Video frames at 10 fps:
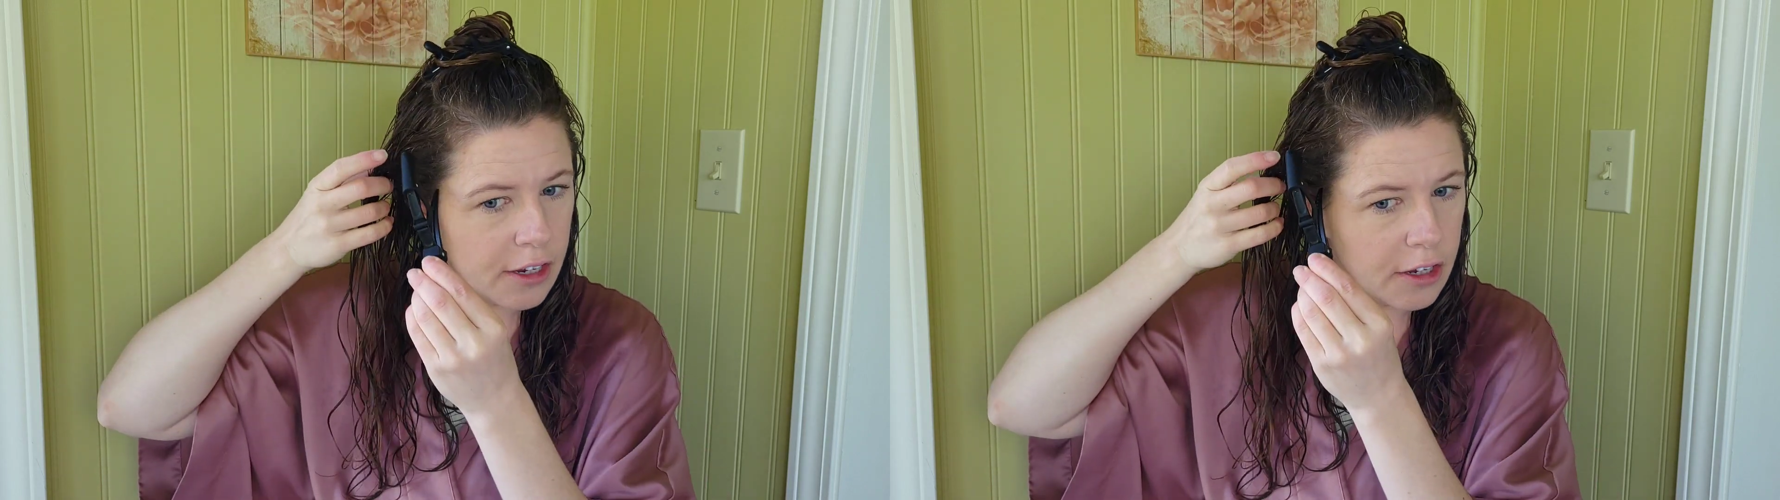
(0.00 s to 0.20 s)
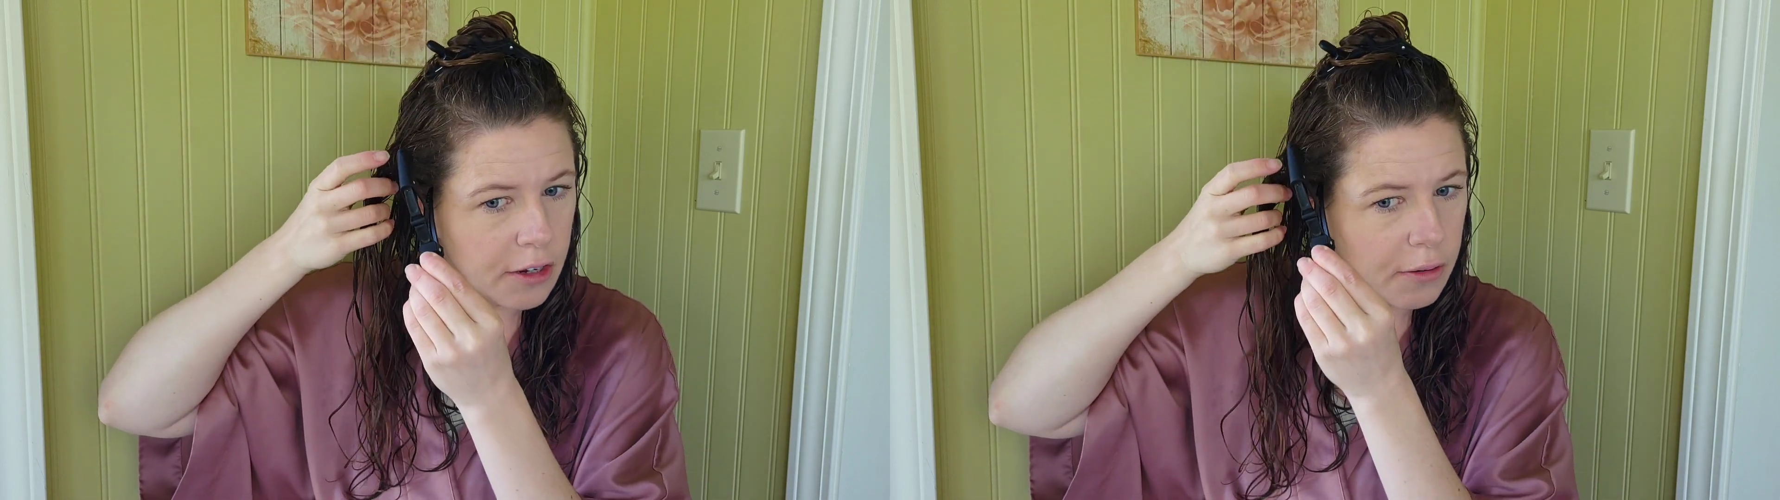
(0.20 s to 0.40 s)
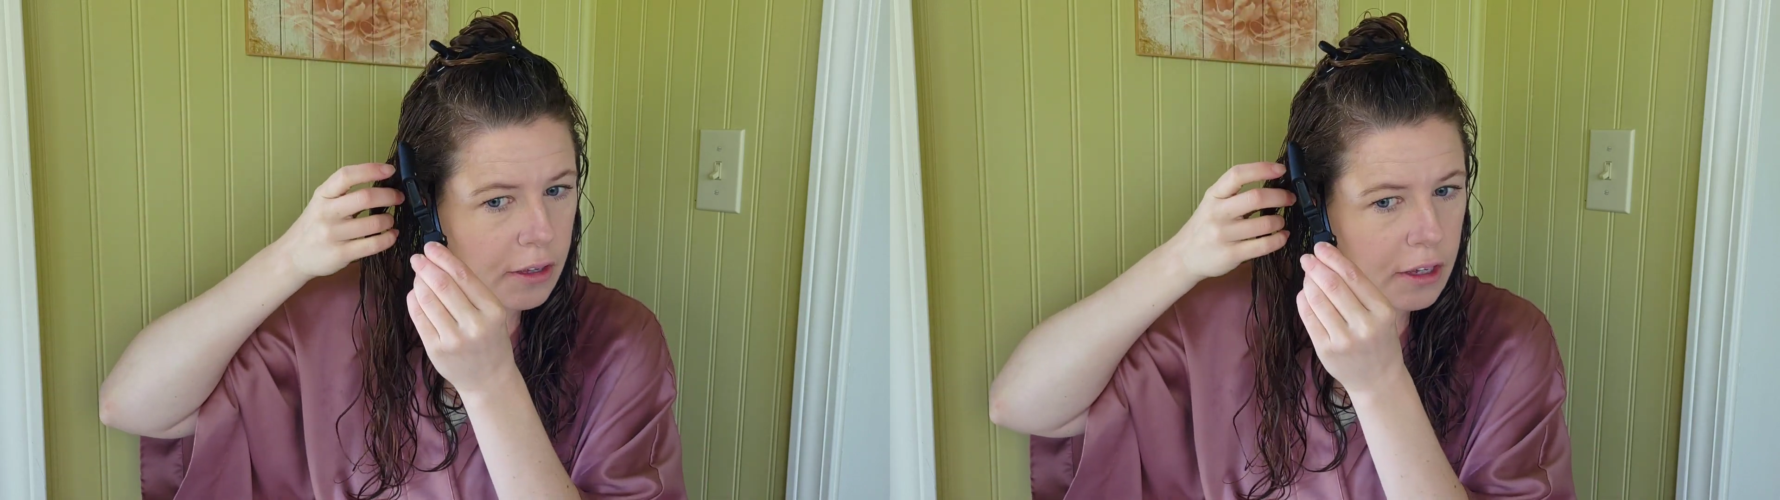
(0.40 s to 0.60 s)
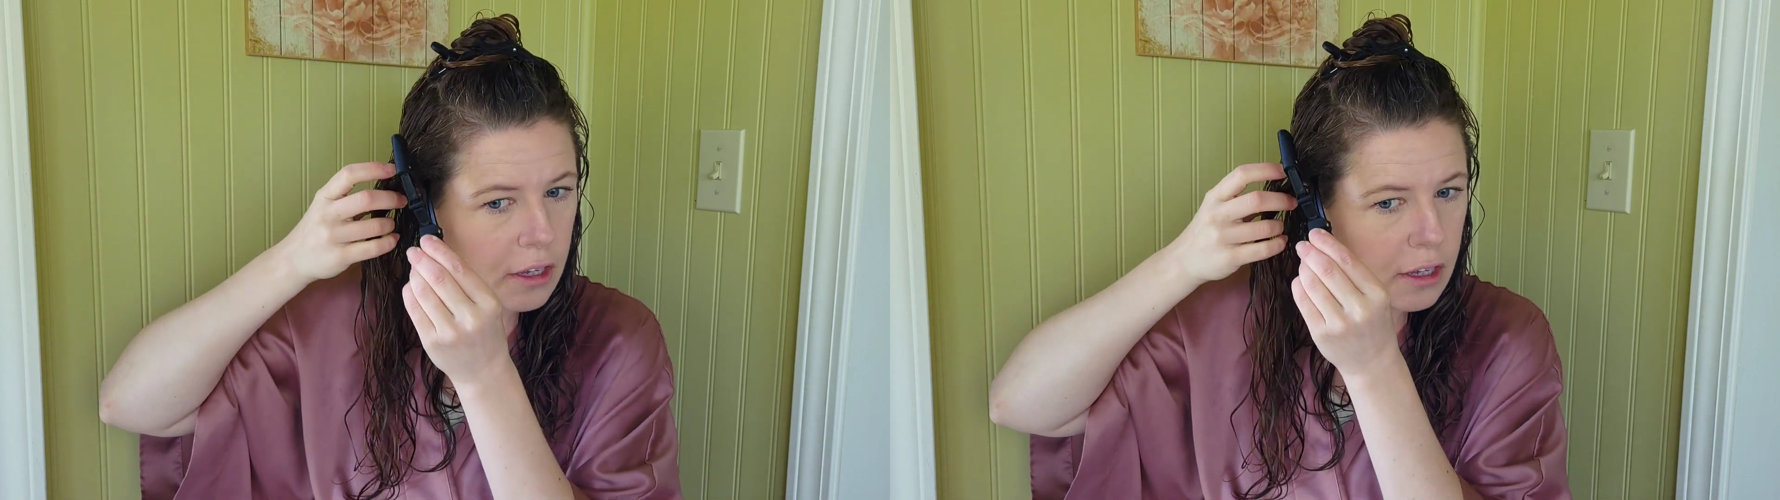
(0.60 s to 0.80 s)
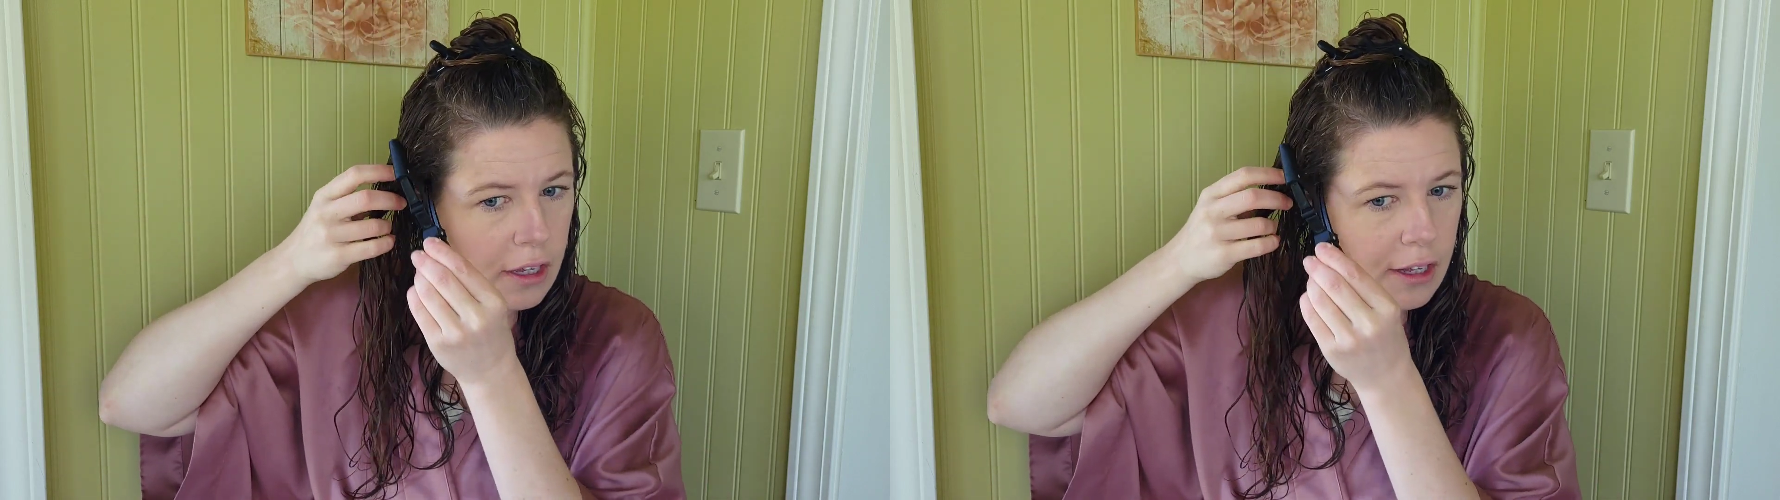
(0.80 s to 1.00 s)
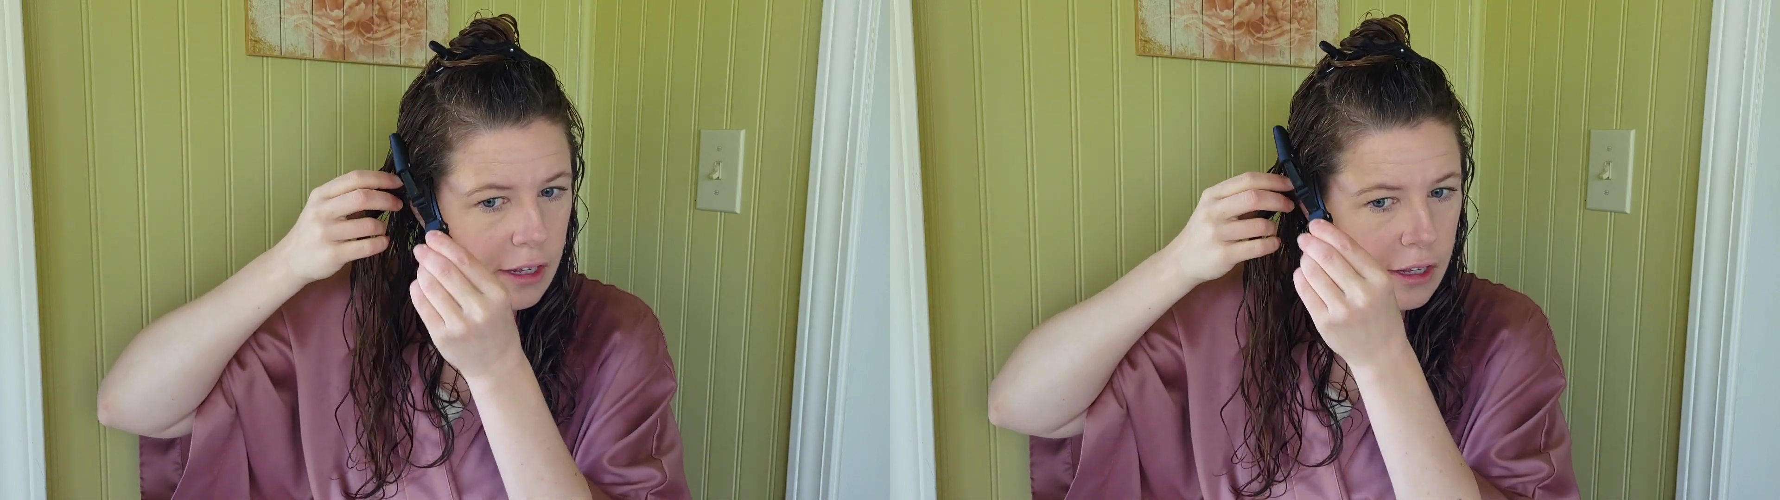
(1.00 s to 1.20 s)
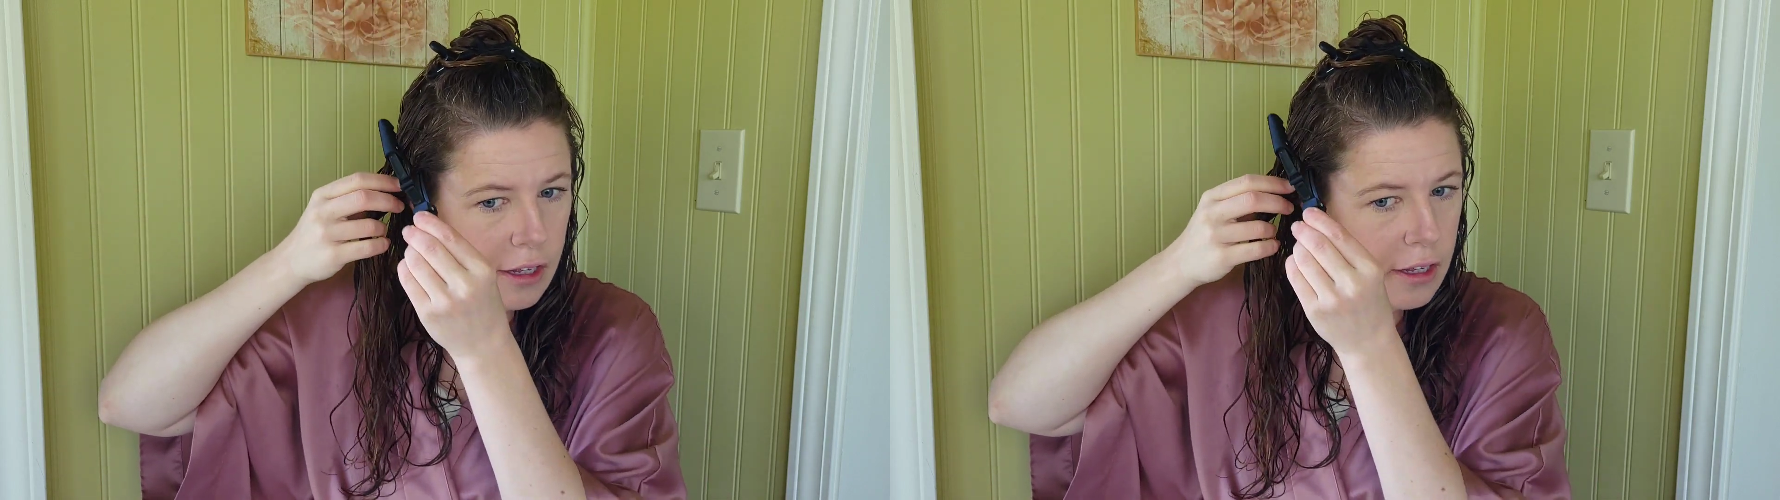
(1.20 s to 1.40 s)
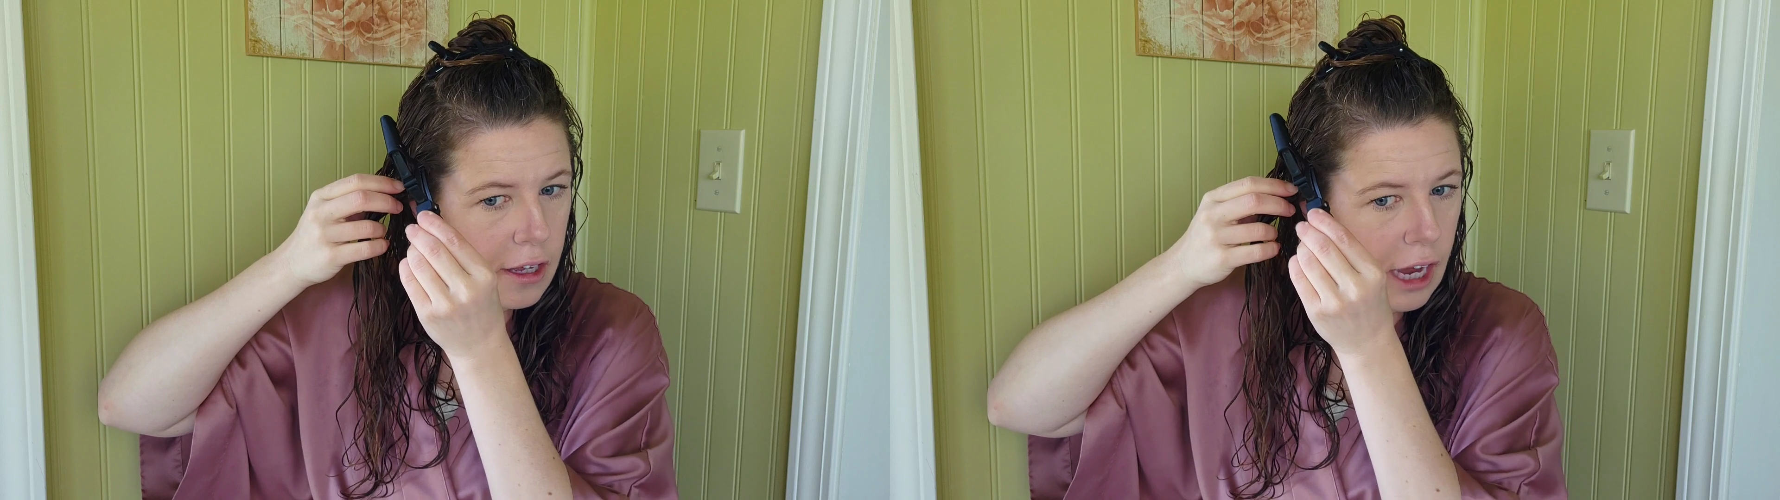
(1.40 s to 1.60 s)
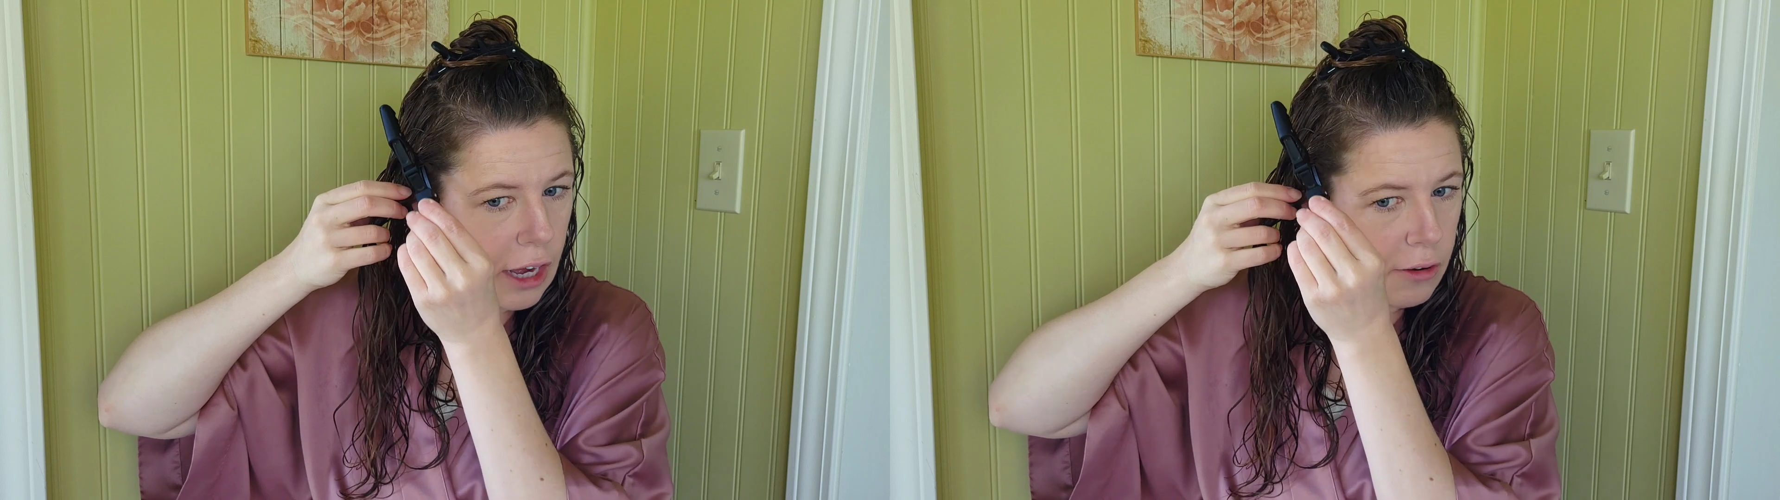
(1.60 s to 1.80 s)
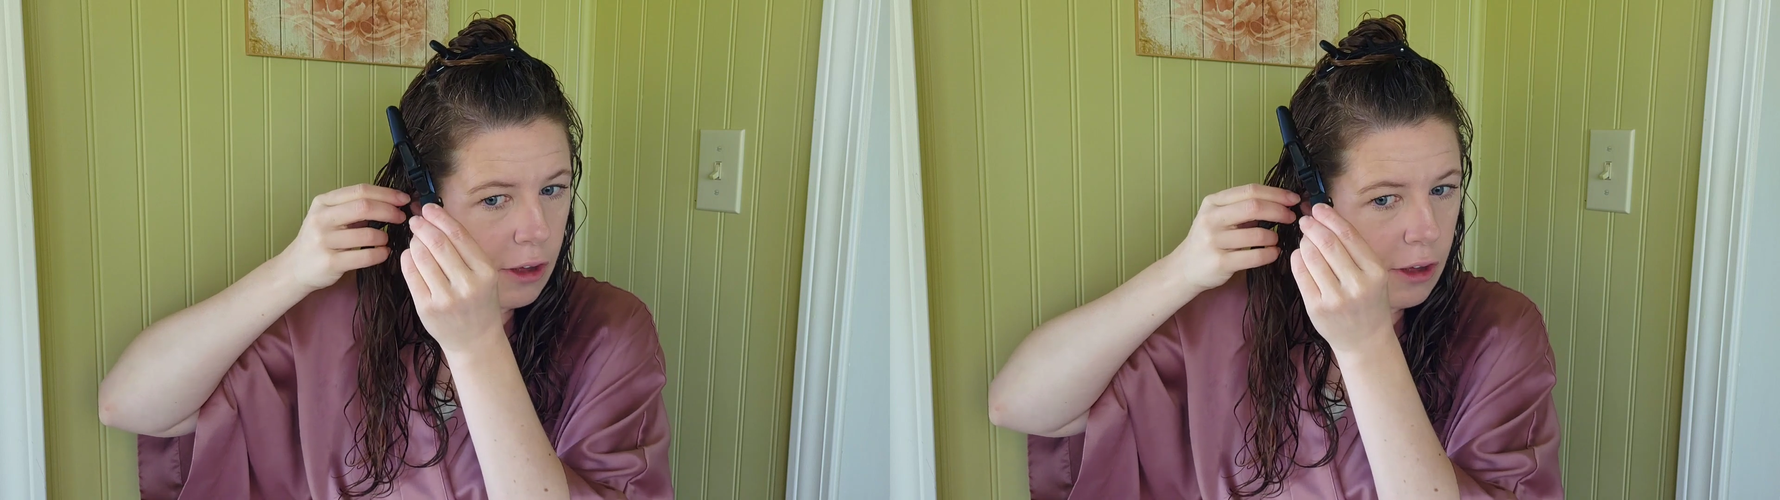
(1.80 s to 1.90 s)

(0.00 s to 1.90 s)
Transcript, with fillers: do. I don't